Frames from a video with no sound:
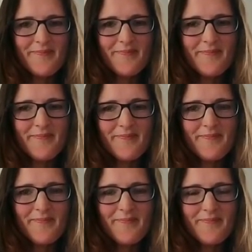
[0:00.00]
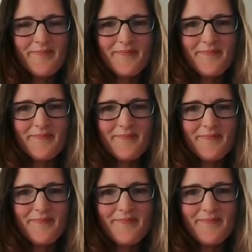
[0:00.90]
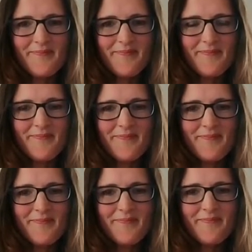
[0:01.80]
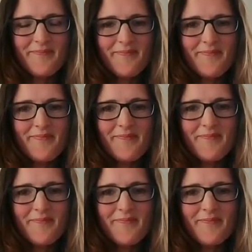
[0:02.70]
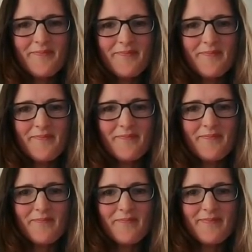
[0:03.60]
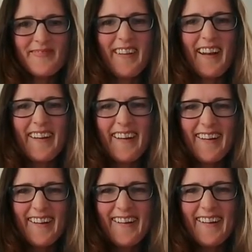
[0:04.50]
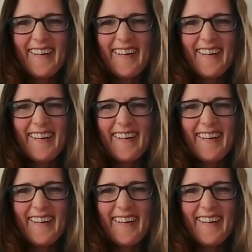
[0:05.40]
[no speech]